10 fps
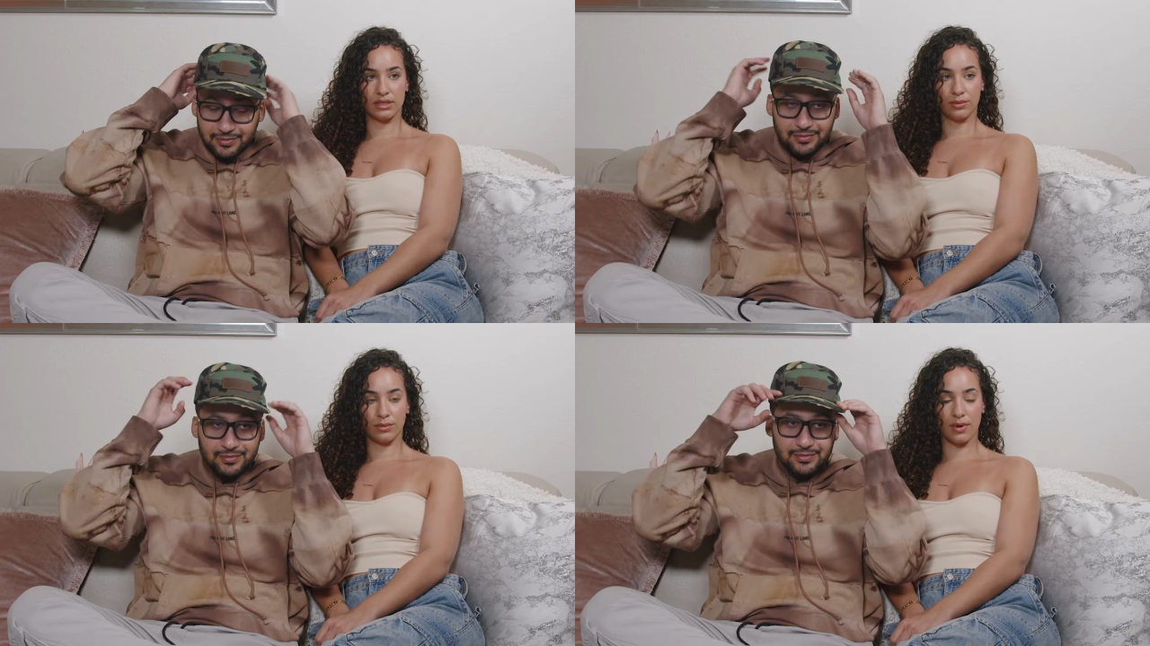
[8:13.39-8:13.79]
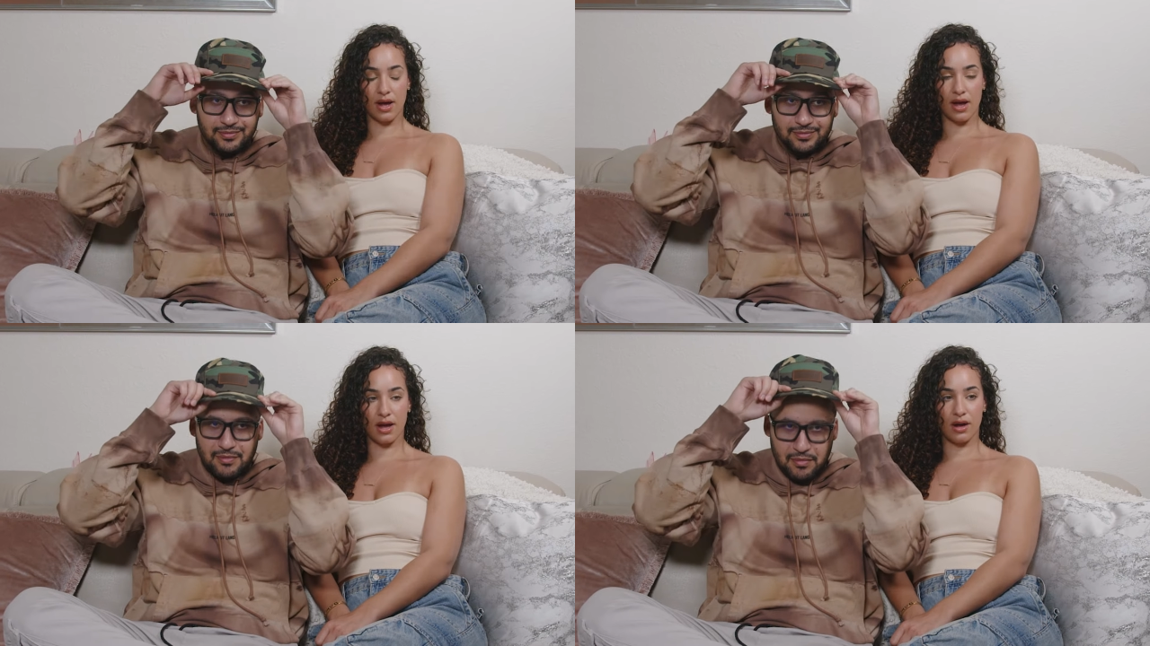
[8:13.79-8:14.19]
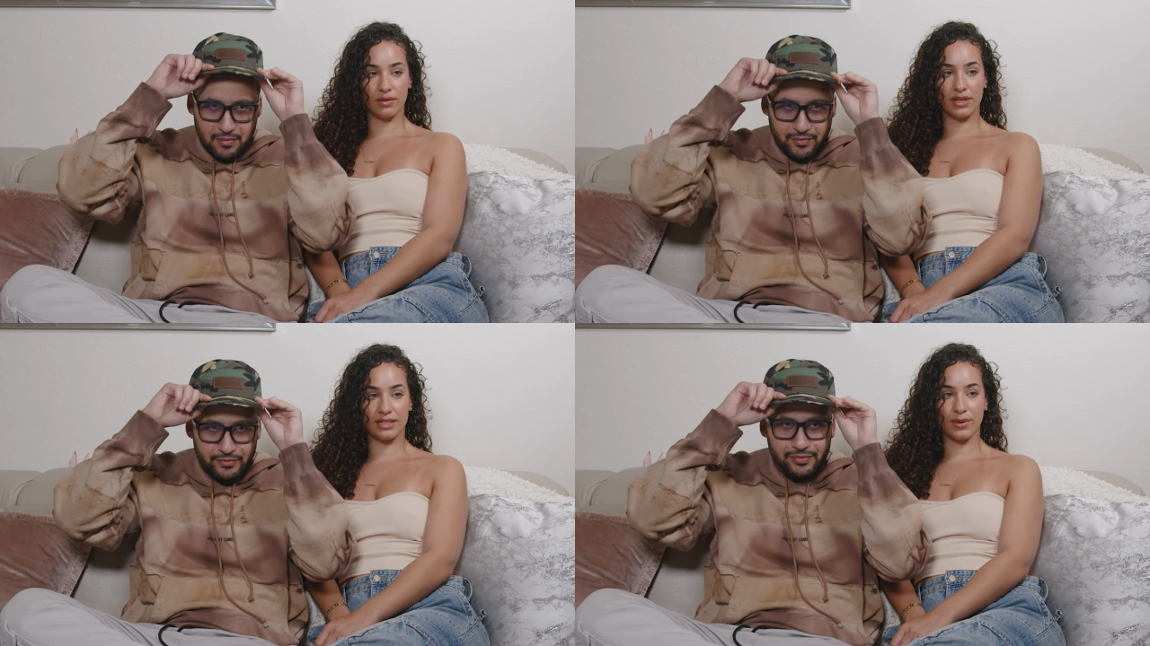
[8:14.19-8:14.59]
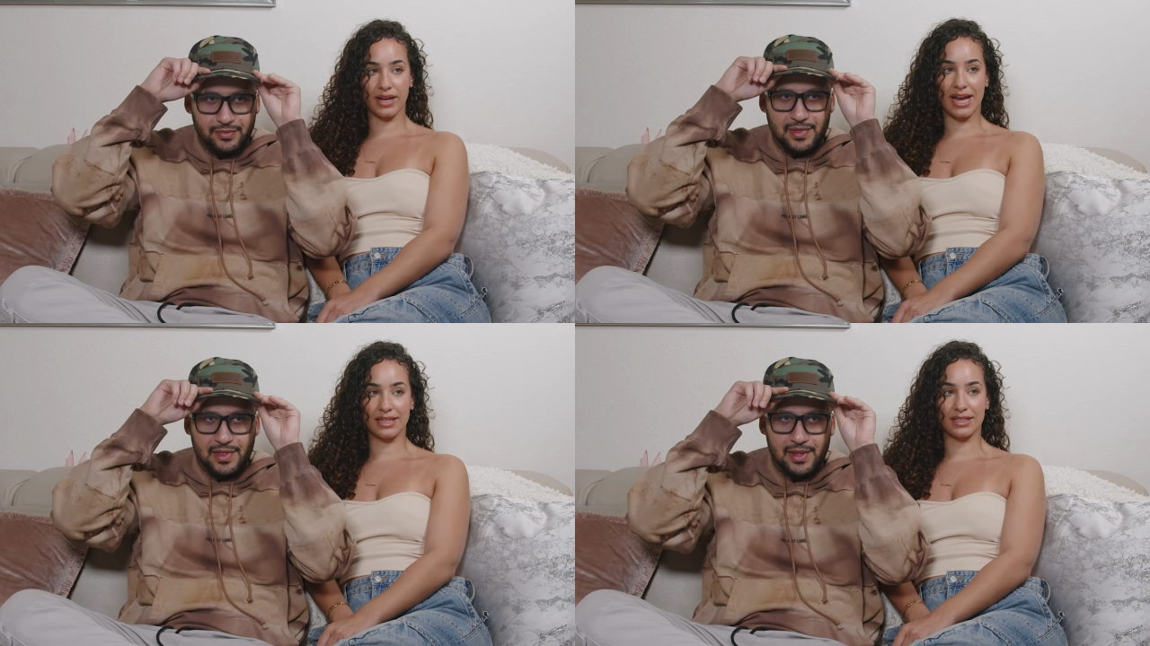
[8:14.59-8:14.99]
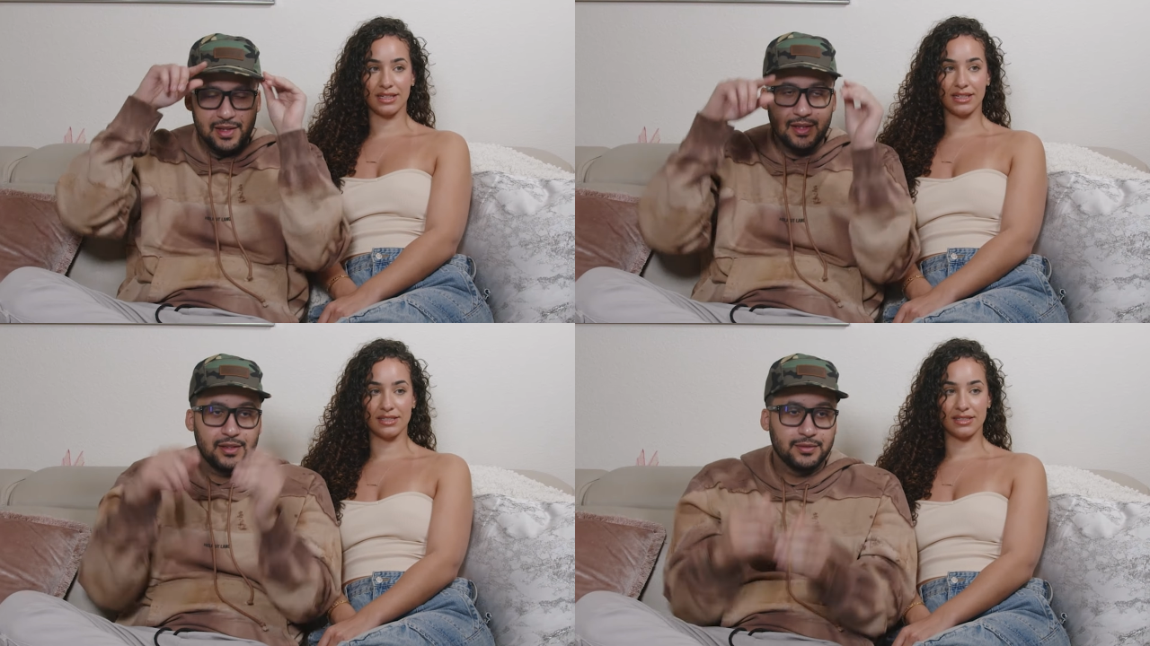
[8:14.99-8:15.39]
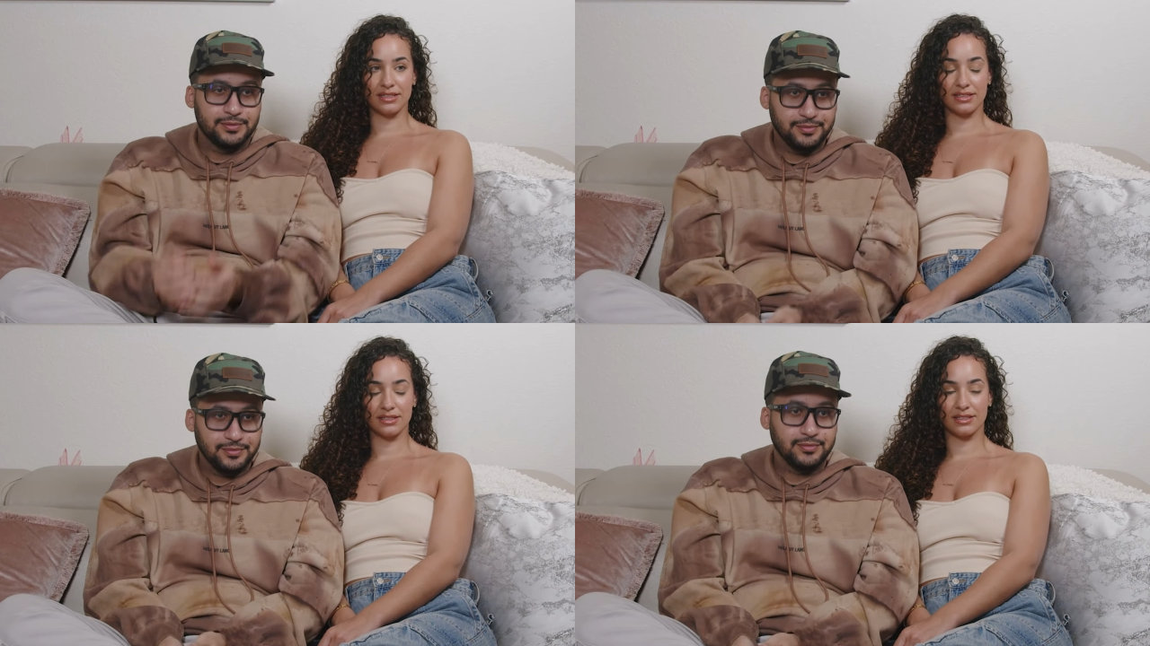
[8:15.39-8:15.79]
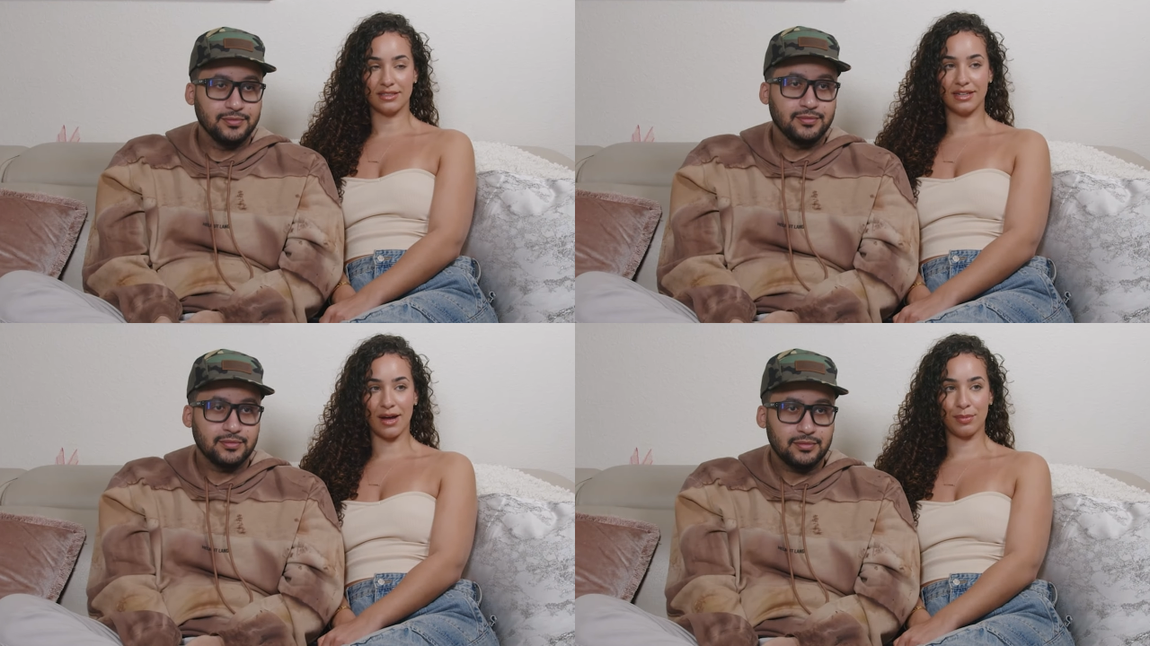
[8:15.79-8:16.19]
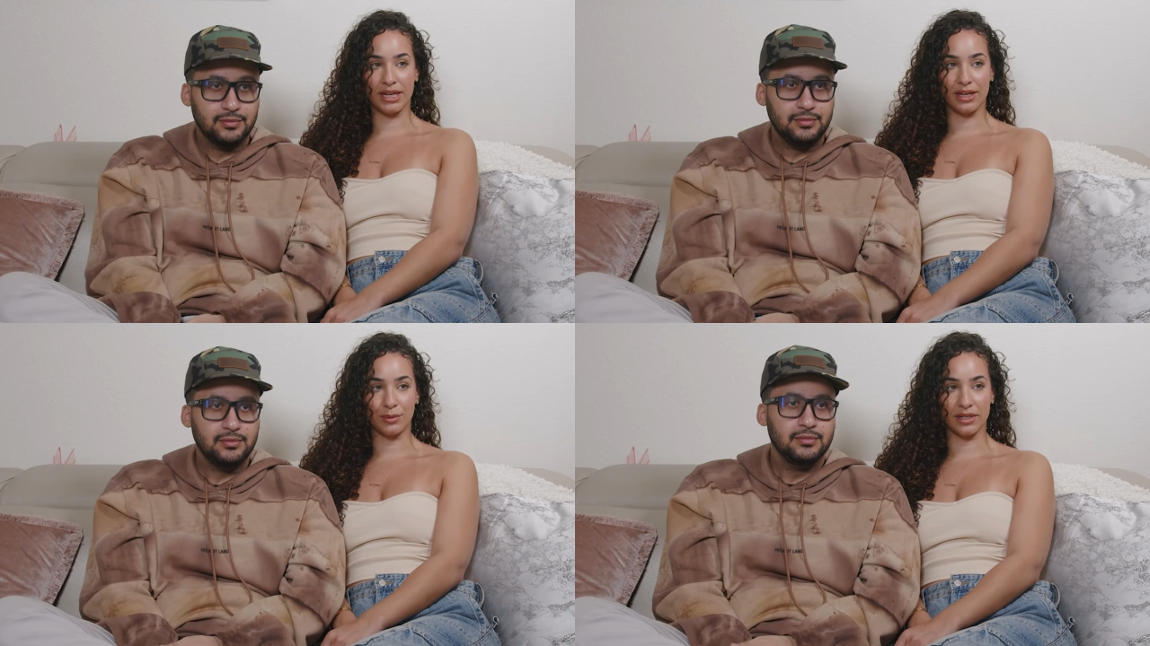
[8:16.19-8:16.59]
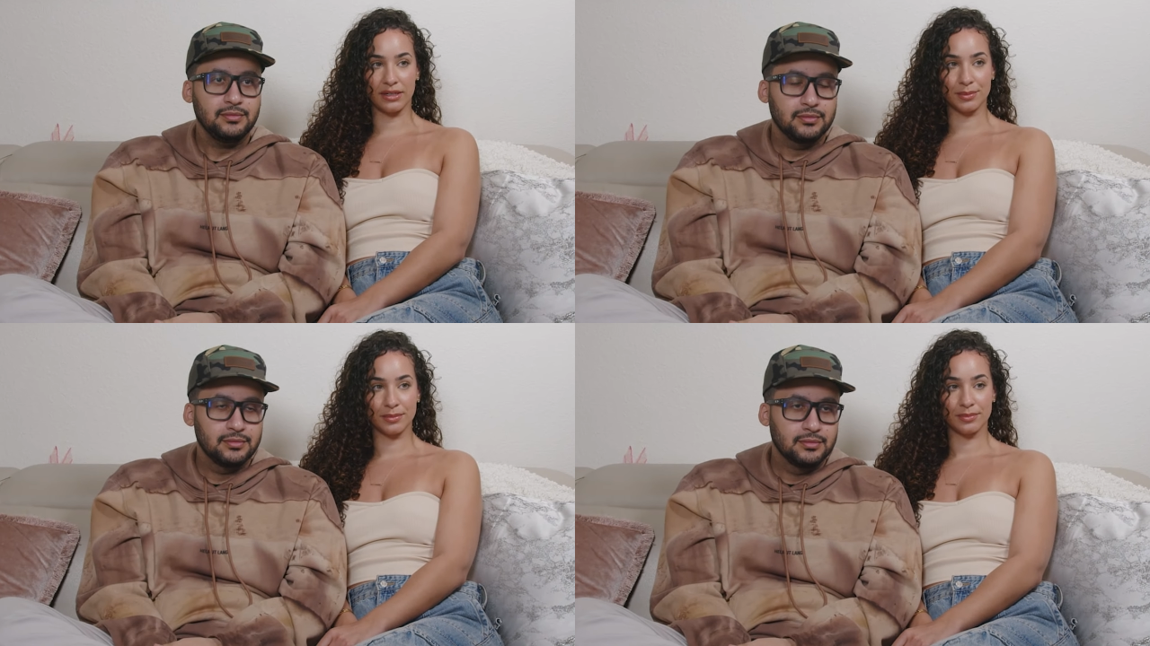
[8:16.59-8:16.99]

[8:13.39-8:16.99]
Speaker 1: Wow. That's why Kathleen is not playing with him.